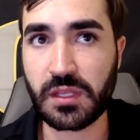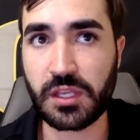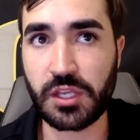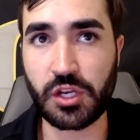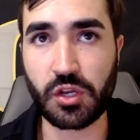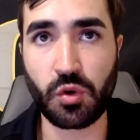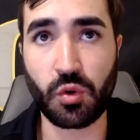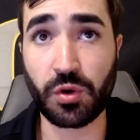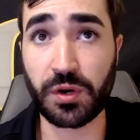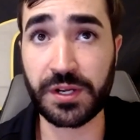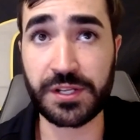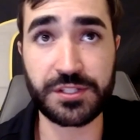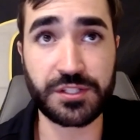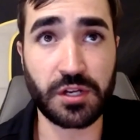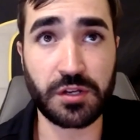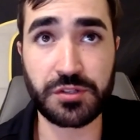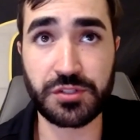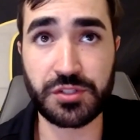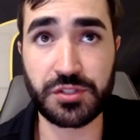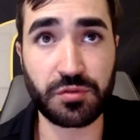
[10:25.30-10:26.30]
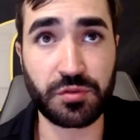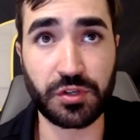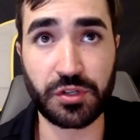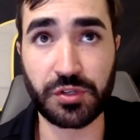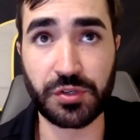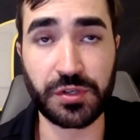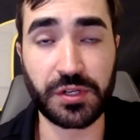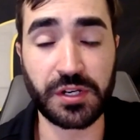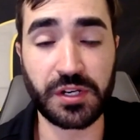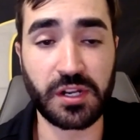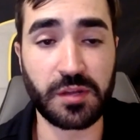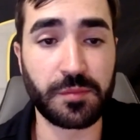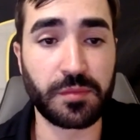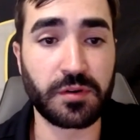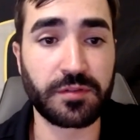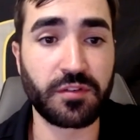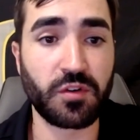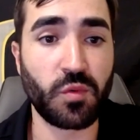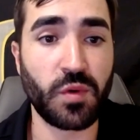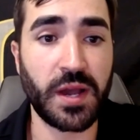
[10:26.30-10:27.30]
know, Oregon's also recruited a
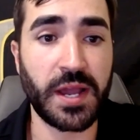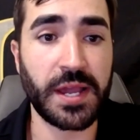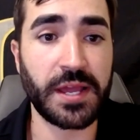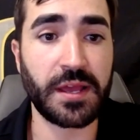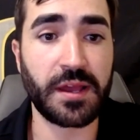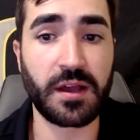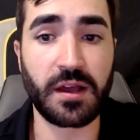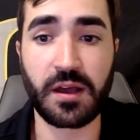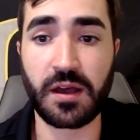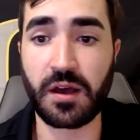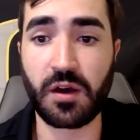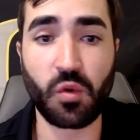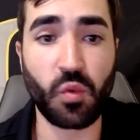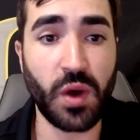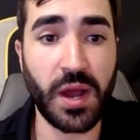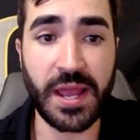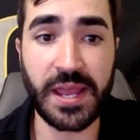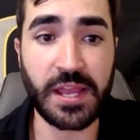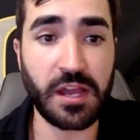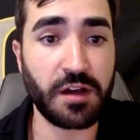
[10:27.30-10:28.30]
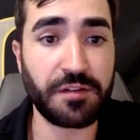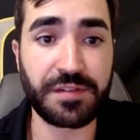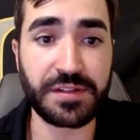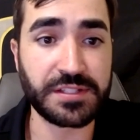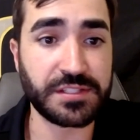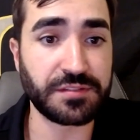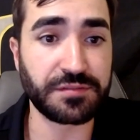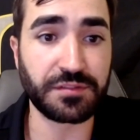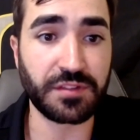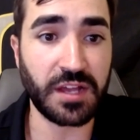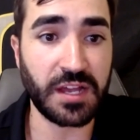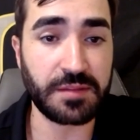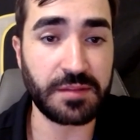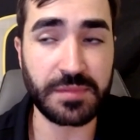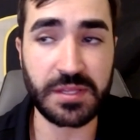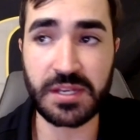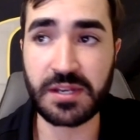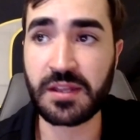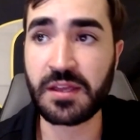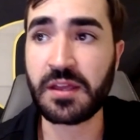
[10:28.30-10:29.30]
number of Hawaii offensive
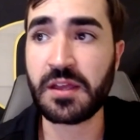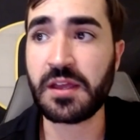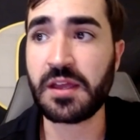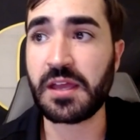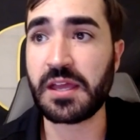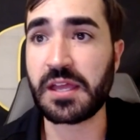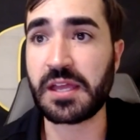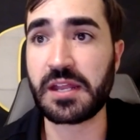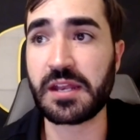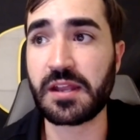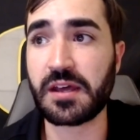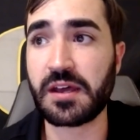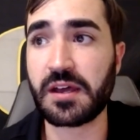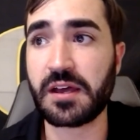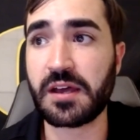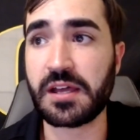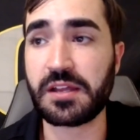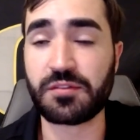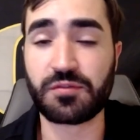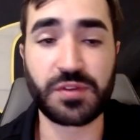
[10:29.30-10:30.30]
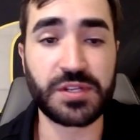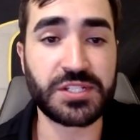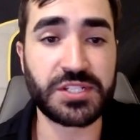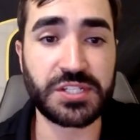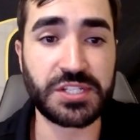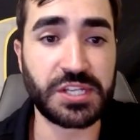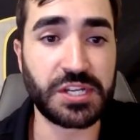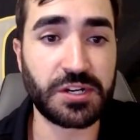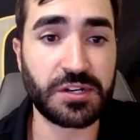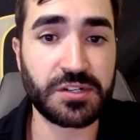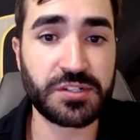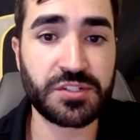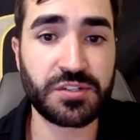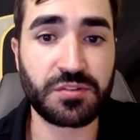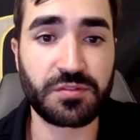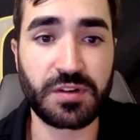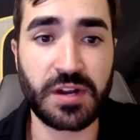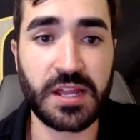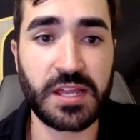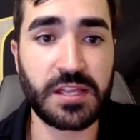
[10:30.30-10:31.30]
linemen in recent years,
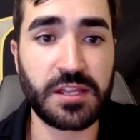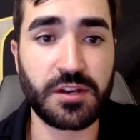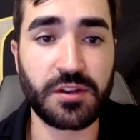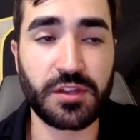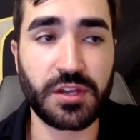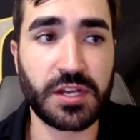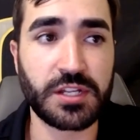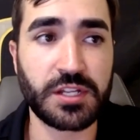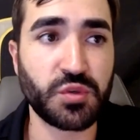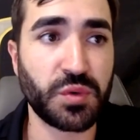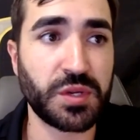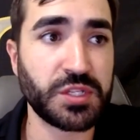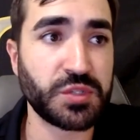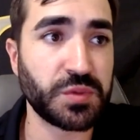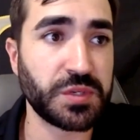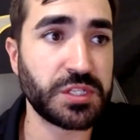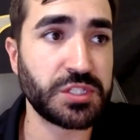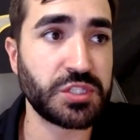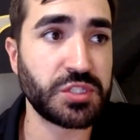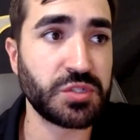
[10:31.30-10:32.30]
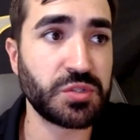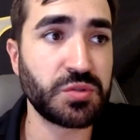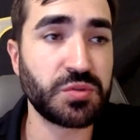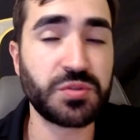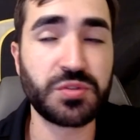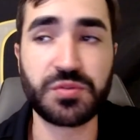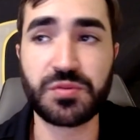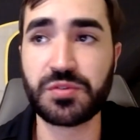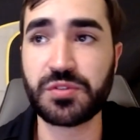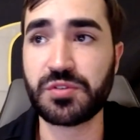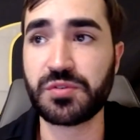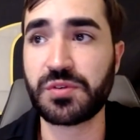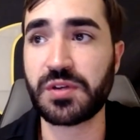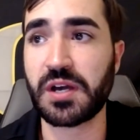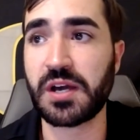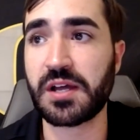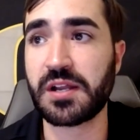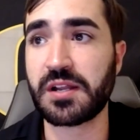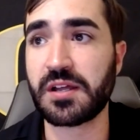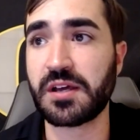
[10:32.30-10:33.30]
right? You know, you got 2022, you
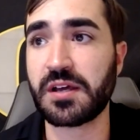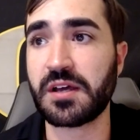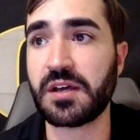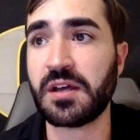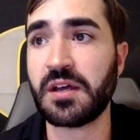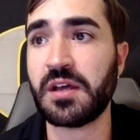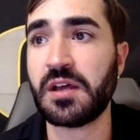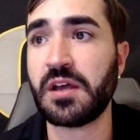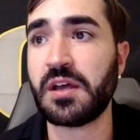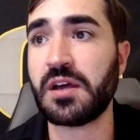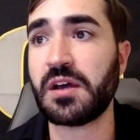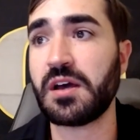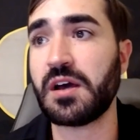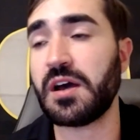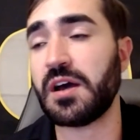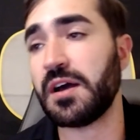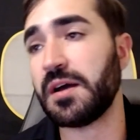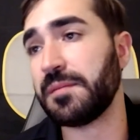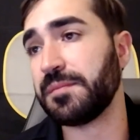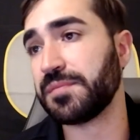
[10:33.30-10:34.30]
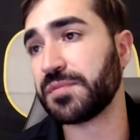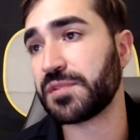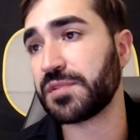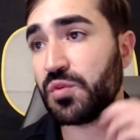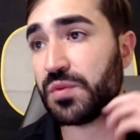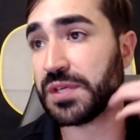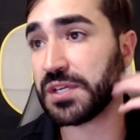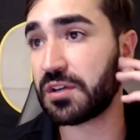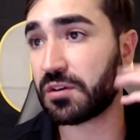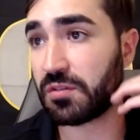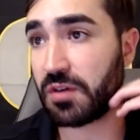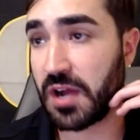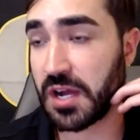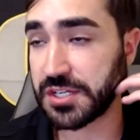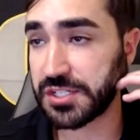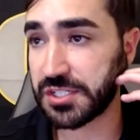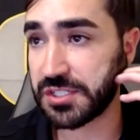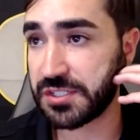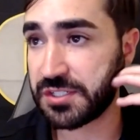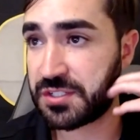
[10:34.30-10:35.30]
got Kavika
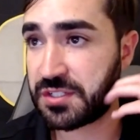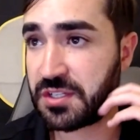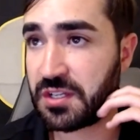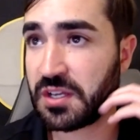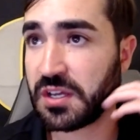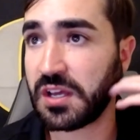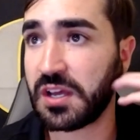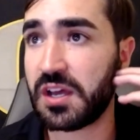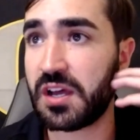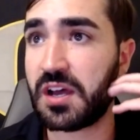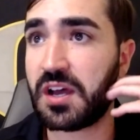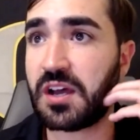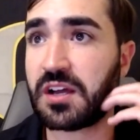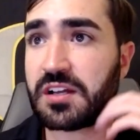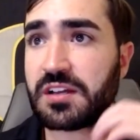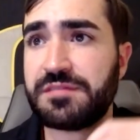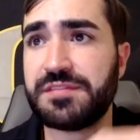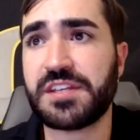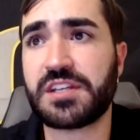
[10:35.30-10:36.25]
Rogers, and